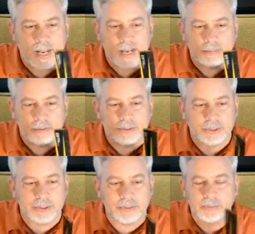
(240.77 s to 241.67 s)
able
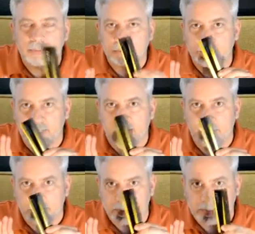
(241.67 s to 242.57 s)
to be
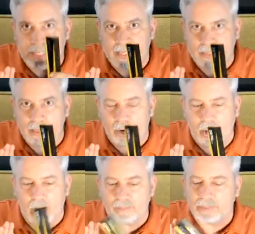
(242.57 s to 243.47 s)
able to take it
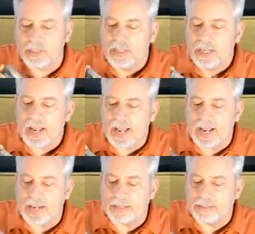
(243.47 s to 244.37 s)
off
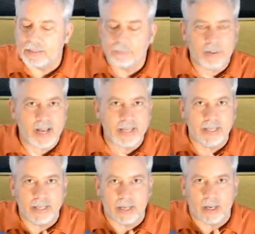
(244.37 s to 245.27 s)
and paint
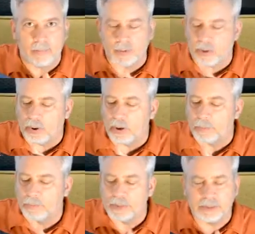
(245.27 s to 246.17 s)
it up or
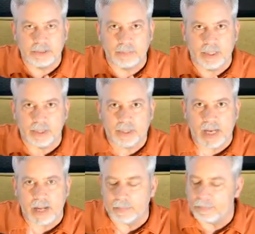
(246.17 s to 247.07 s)
put some other
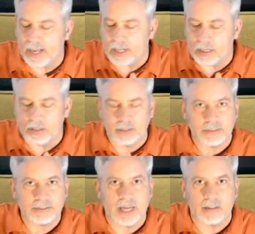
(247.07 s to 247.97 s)
kind of metal on the
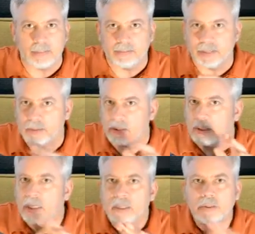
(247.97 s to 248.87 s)
top of it or
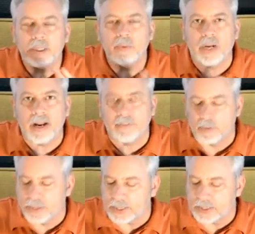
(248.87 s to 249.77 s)
do whatever
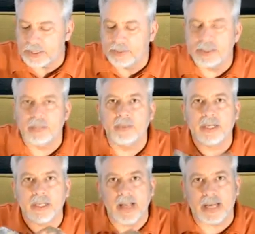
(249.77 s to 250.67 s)
we can do, and then we
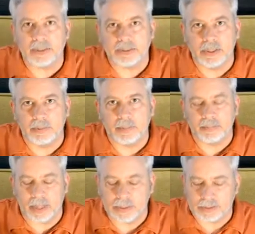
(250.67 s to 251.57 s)
can actually
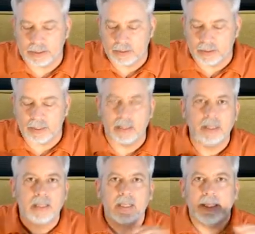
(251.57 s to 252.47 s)
replace it on there.
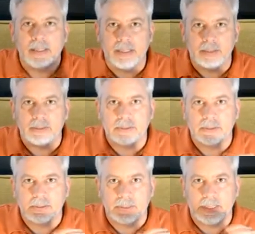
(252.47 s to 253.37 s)
It
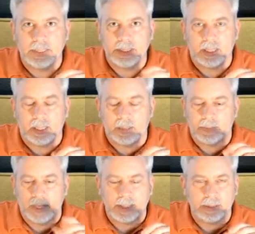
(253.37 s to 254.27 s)
uses the
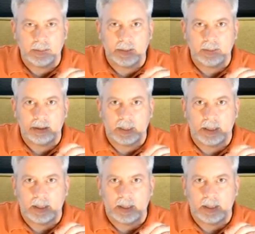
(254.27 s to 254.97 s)
regular